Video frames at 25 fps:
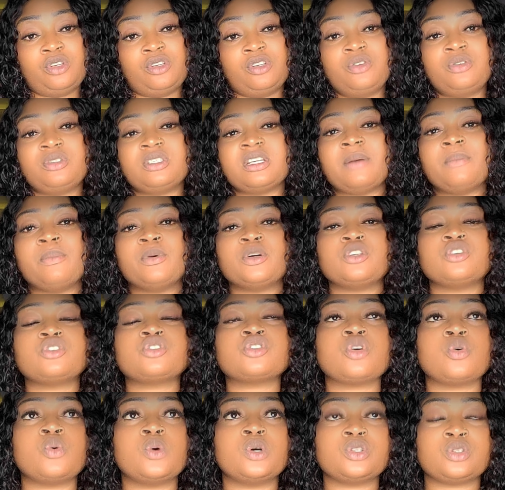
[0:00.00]
They use a body
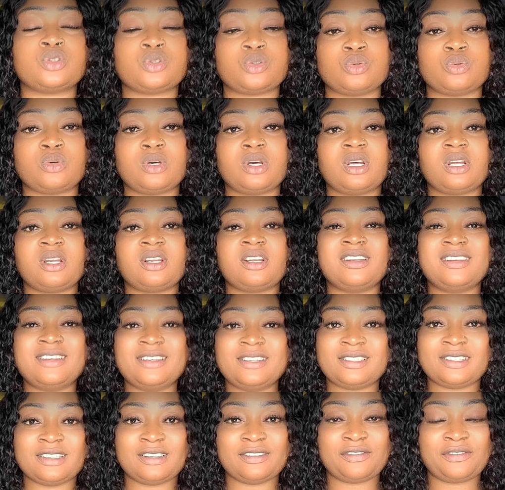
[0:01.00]
towel to
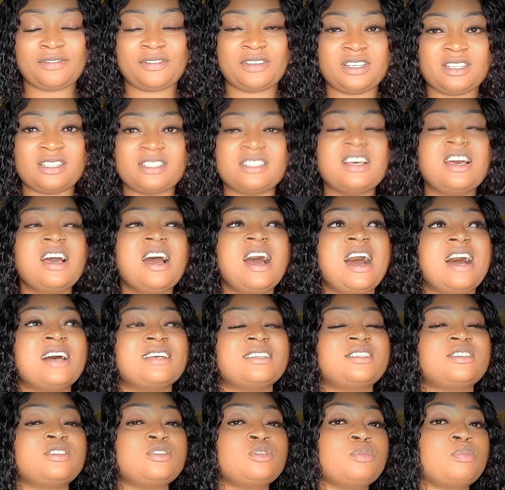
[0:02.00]
clean their face, and
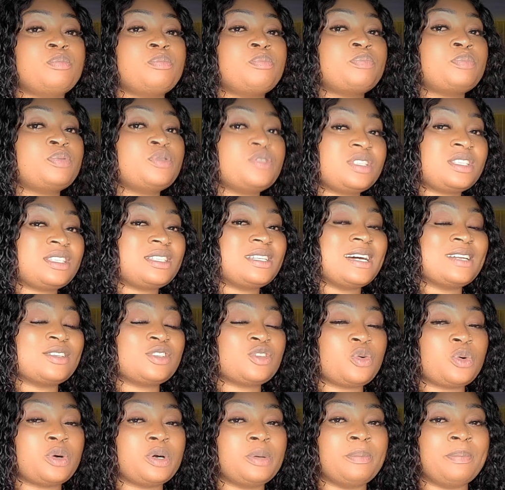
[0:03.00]
still put that
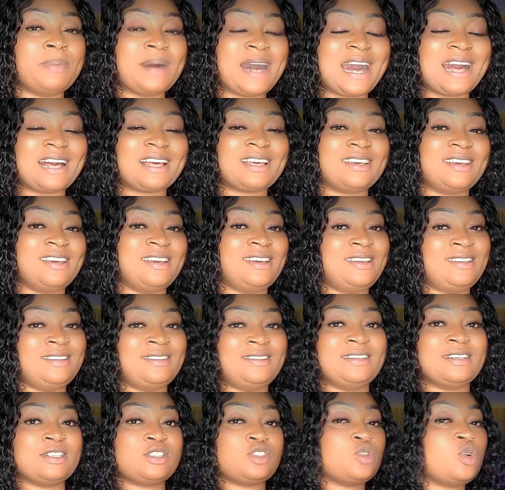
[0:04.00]
towel back in
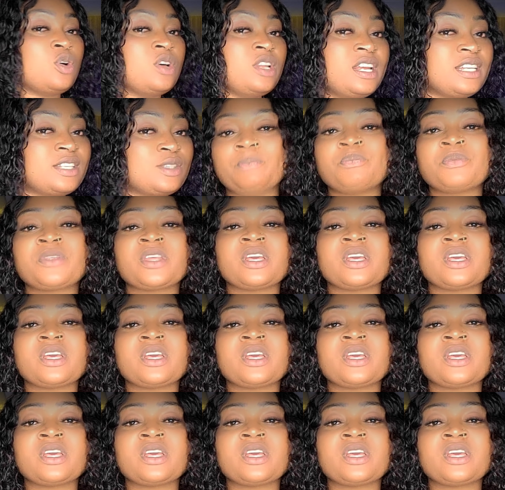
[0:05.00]
their toilet,